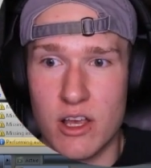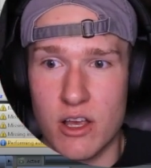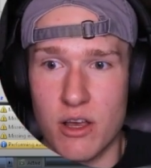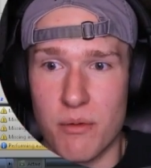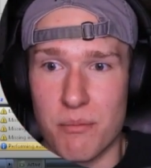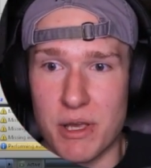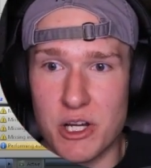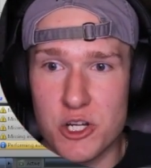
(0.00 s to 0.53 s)

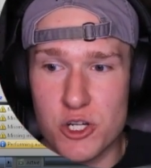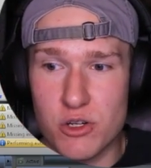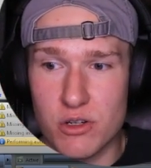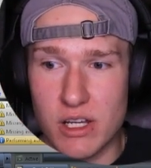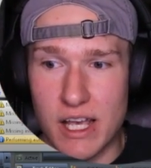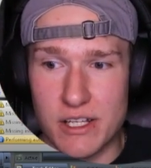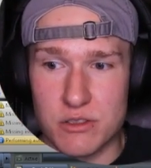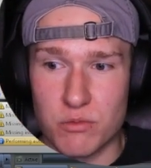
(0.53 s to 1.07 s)
Make sure
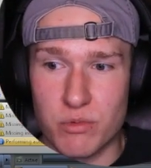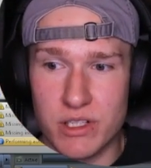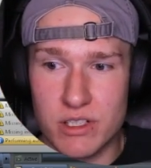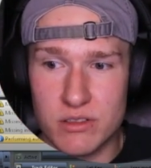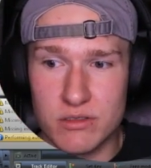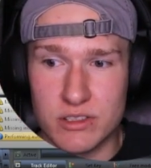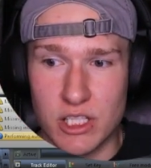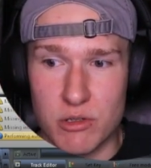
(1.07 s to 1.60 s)
as
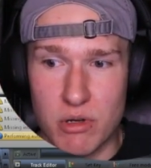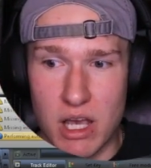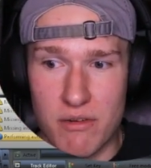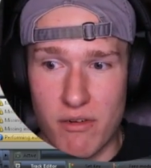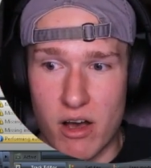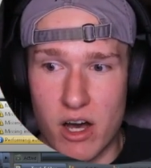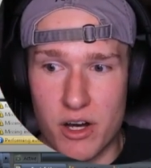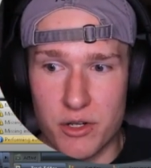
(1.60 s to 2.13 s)
well that you have
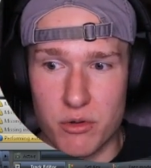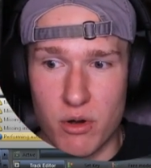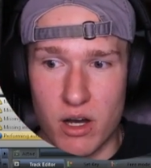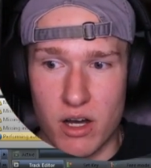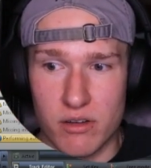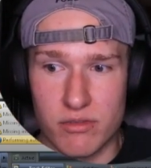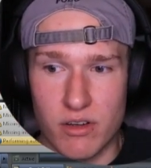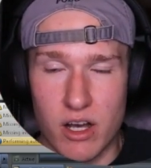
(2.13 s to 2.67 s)
auto
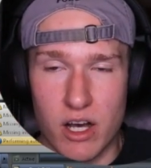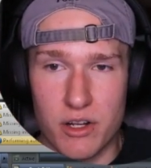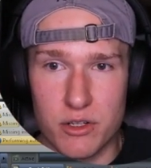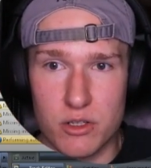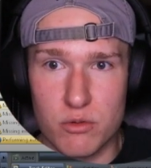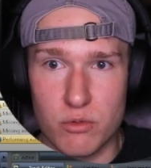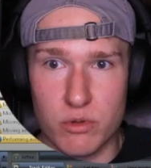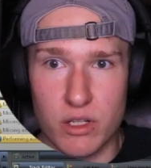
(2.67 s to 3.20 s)
off. Auto
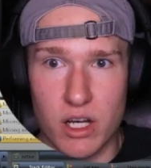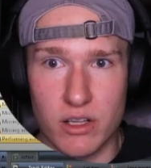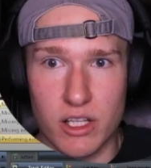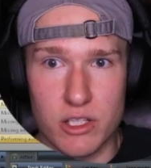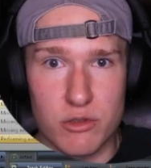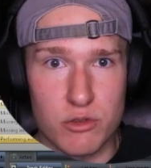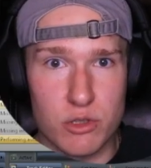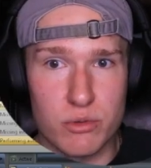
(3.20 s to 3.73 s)
will not let
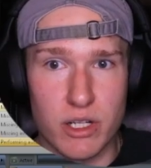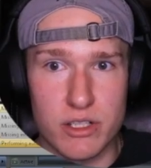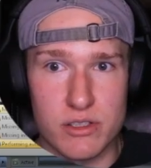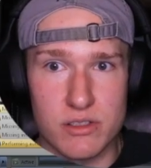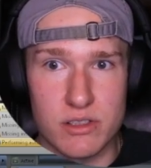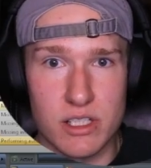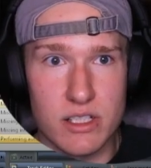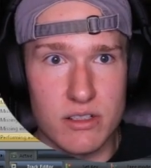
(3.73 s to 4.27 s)
you do what I
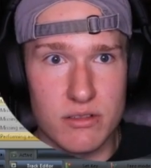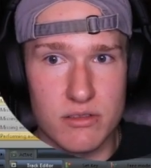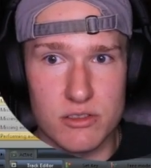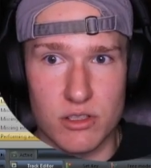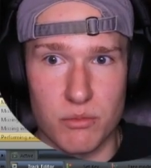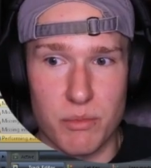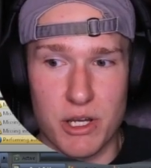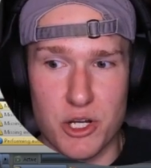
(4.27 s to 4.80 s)
just did, so
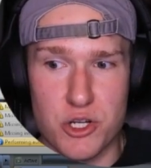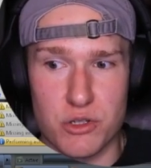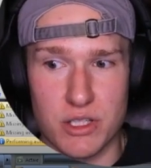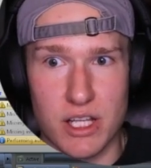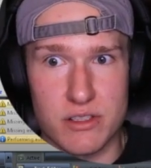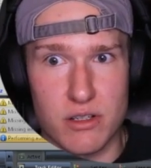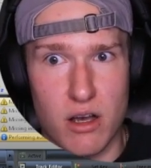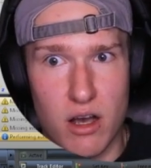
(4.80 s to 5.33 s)
make sure
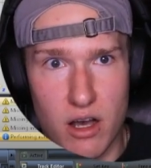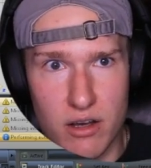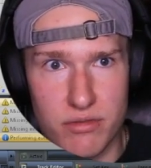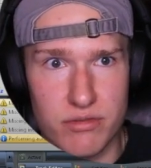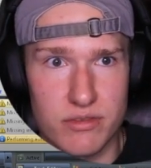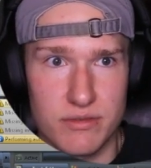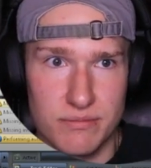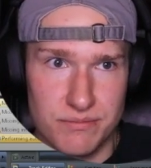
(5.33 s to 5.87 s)
that's
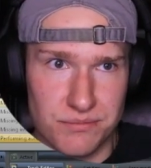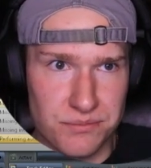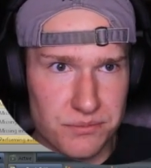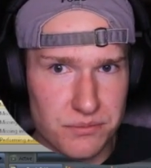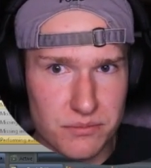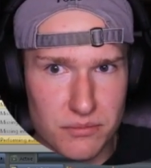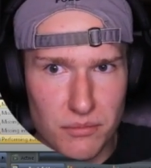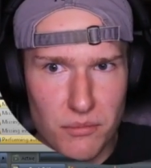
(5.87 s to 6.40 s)
off.
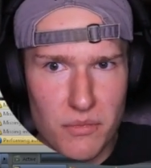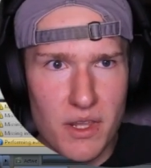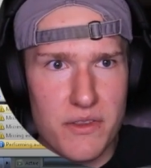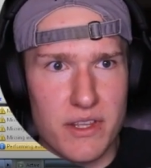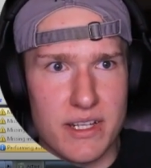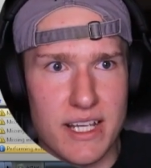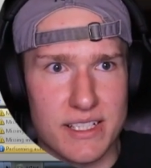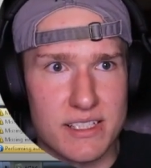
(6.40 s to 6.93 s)
The
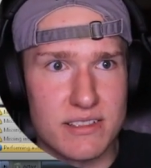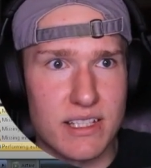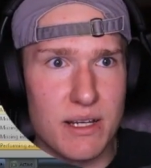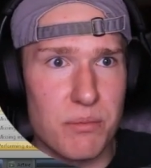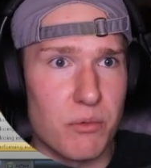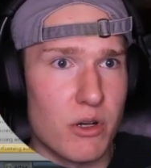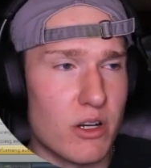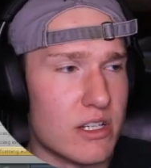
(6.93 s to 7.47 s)
next
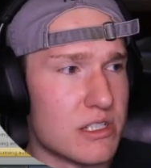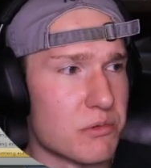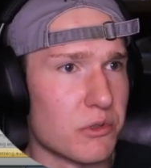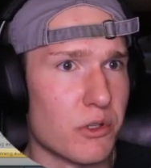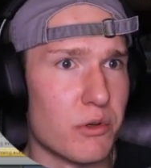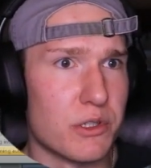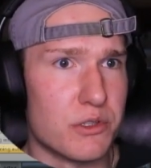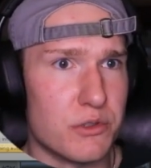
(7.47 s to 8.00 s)
step is we're
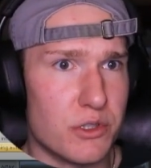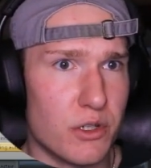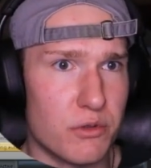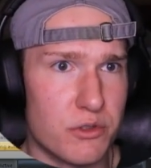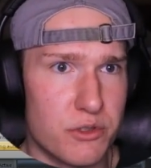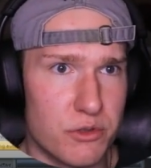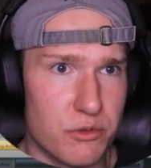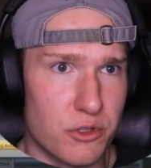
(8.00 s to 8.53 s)
going to go
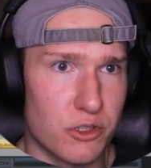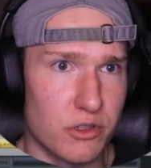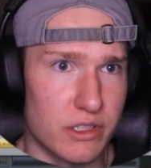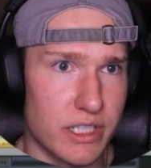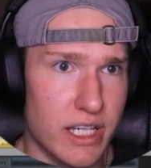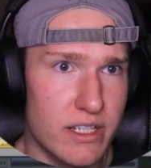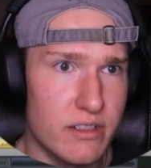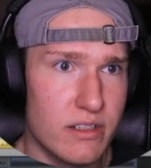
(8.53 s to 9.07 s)
to
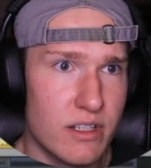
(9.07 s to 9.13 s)
Create,